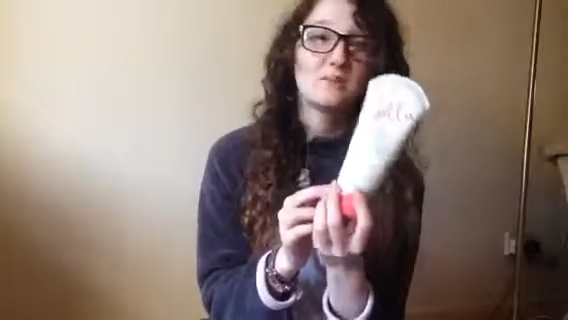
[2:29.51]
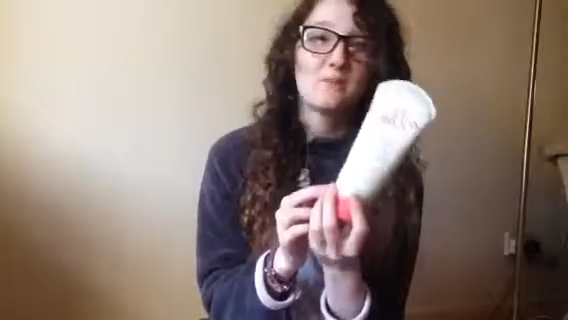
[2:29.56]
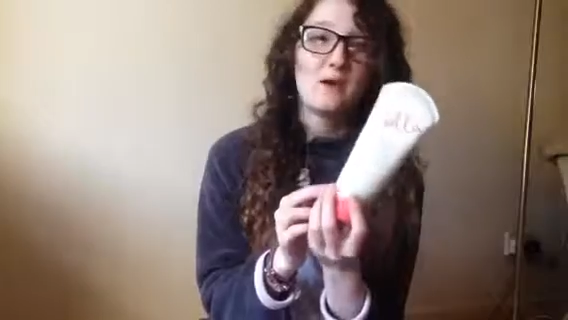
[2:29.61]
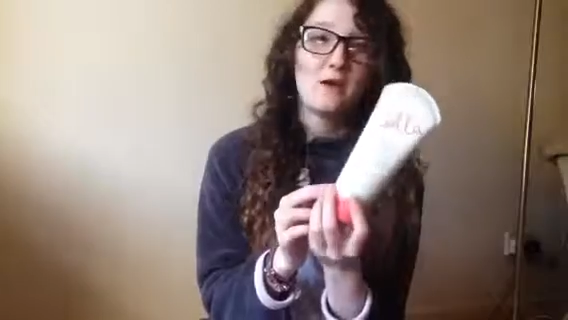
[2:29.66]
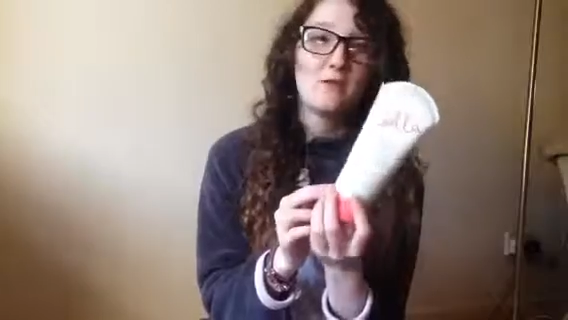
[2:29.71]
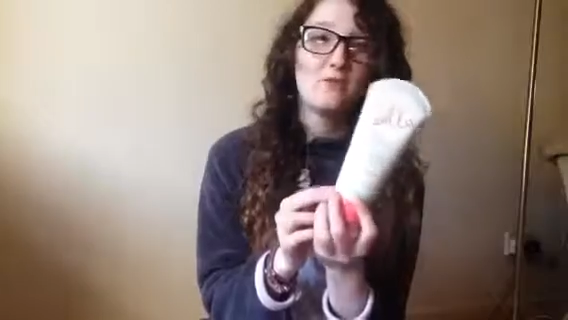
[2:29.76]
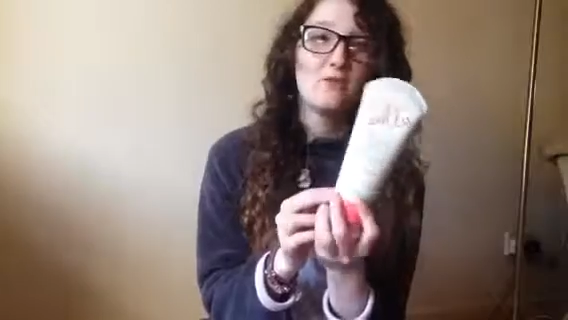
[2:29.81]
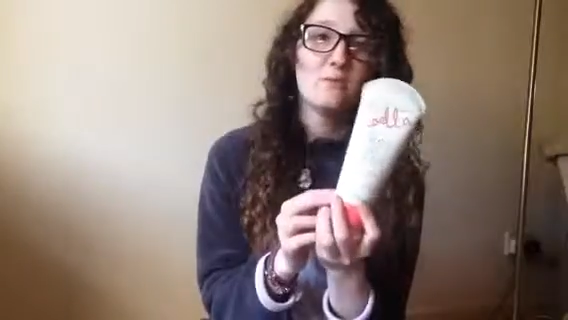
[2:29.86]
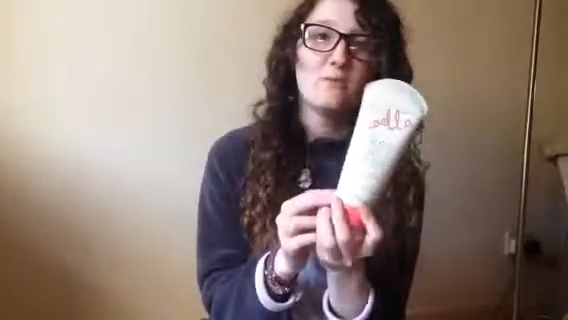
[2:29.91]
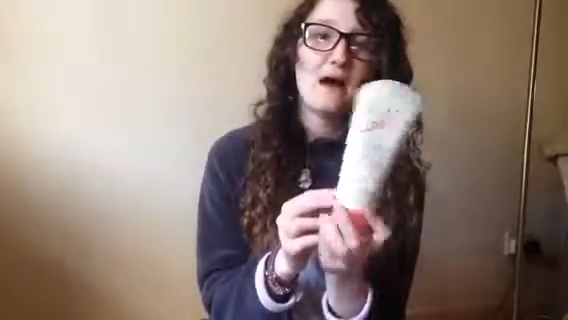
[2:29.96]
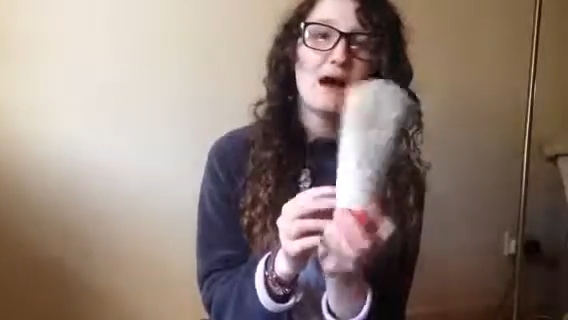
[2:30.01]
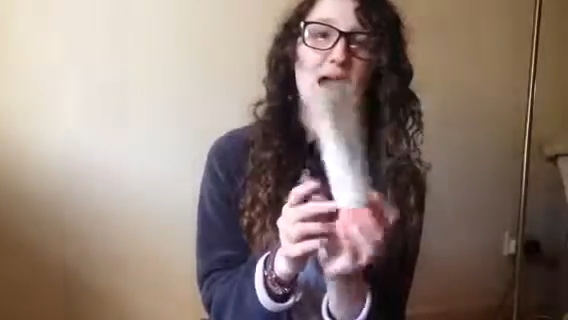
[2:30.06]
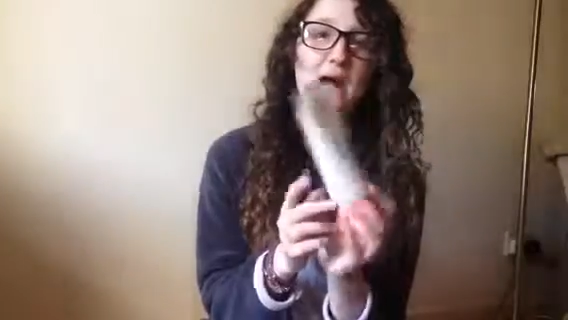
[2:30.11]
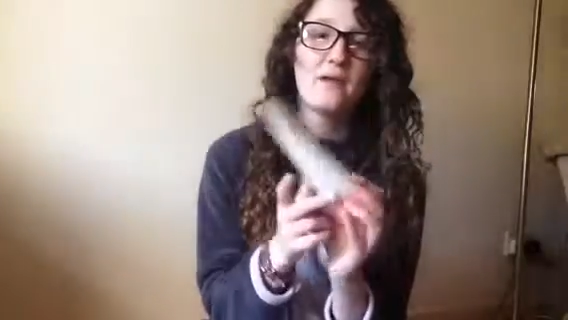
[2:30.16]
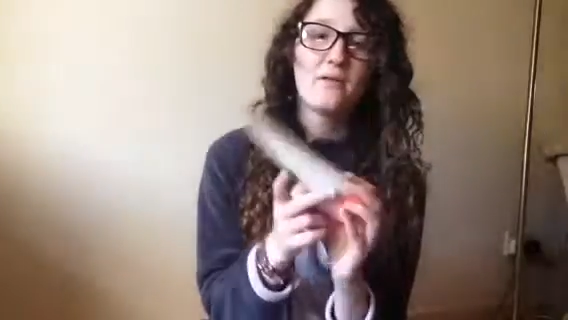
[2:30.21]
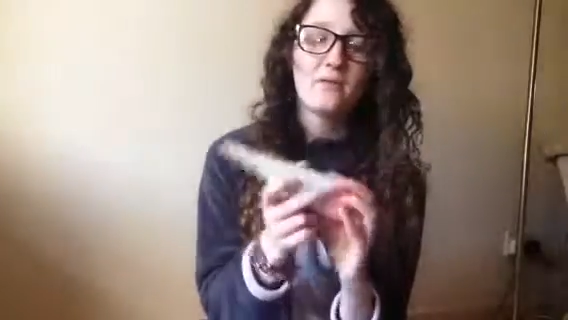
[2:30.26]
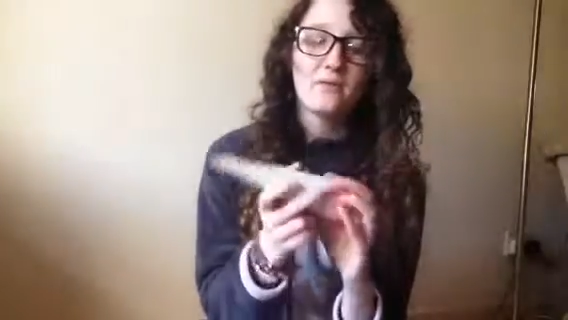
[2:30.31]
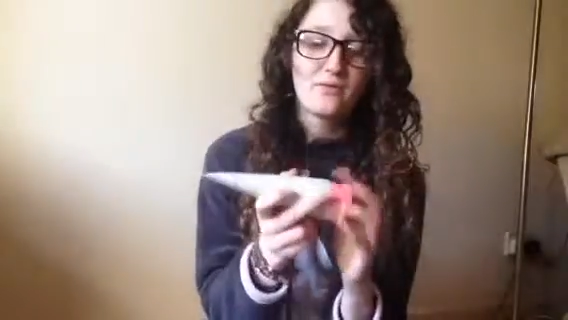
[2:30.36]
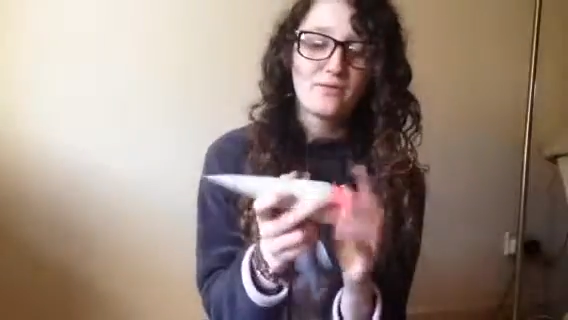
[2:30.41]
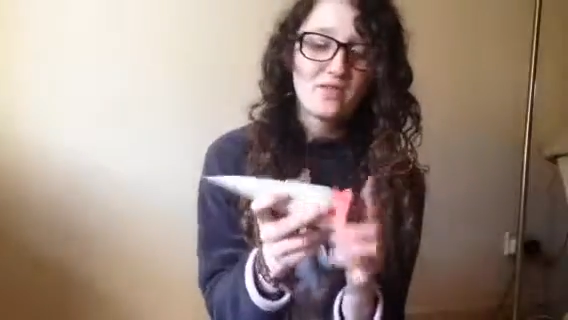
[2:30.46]
I'm out of the
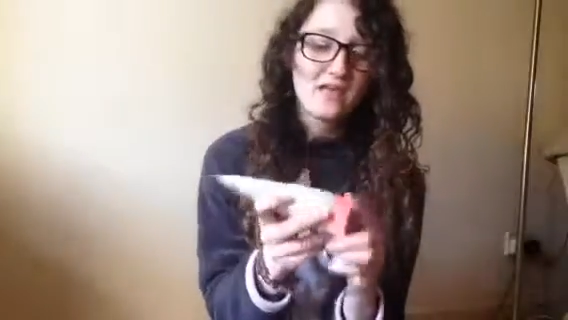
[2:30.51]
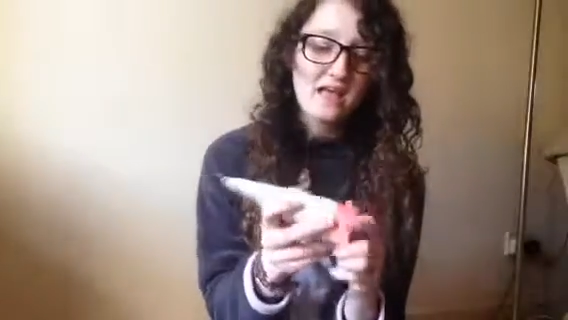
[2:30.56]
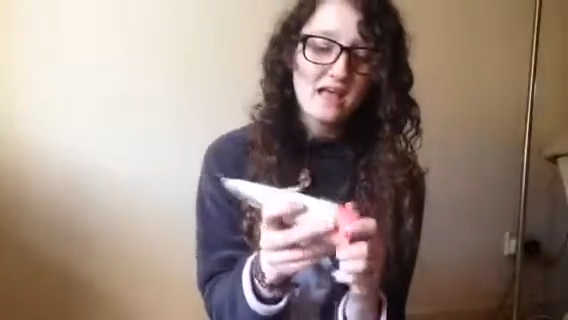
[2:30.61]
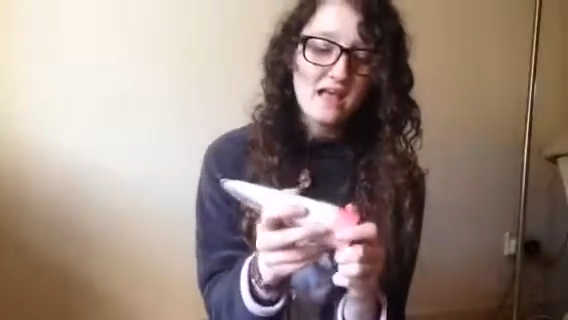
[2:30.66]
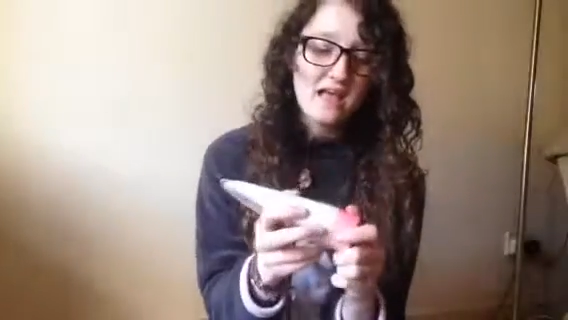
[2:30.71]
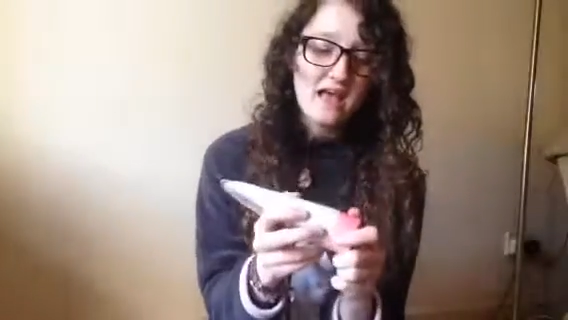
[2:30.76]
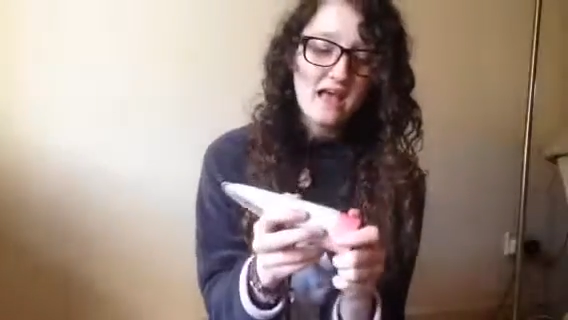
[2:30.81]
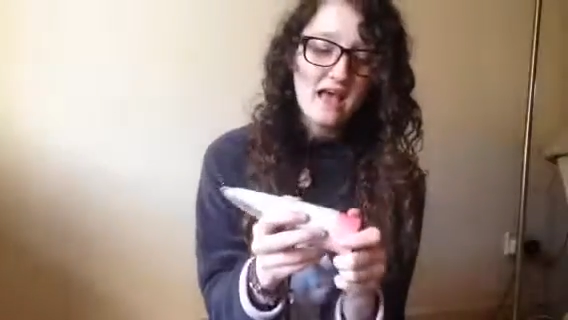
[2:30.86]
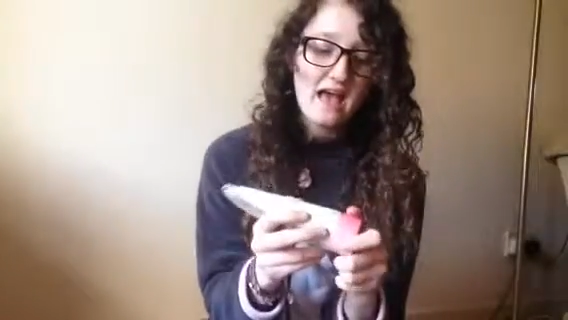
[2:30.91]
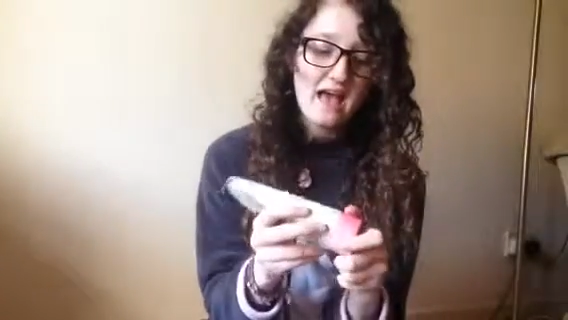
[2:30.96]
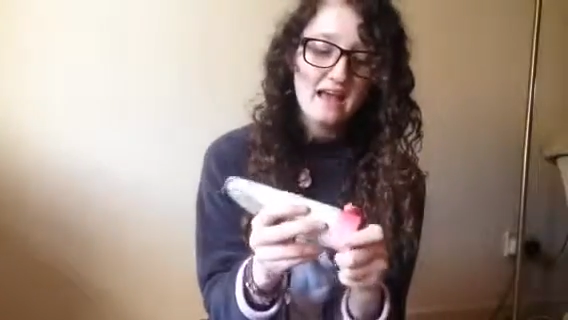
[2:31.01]
bath,